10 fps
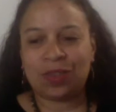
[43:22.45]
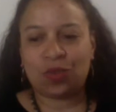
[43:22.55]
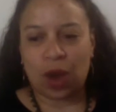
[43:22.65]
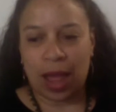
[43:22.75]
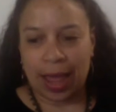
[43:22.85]

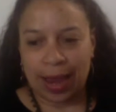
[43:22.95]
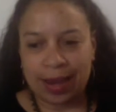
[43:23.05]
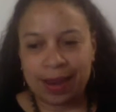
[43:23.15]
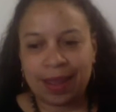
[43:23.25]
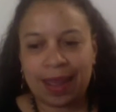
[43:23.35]

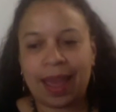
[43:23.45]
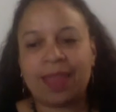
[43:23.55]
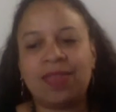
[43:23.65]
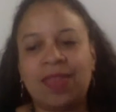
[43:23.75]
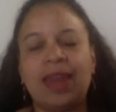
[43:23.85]
dried
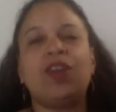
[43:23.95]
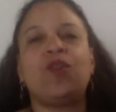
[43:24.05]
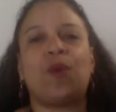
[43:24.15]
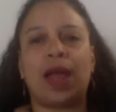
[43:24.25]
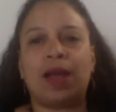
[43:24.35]
and then
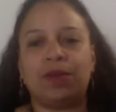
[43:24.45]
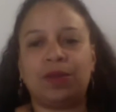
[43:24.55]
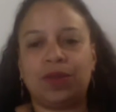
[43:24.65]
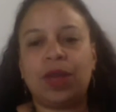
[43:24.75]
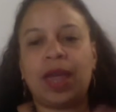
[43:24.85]
ground.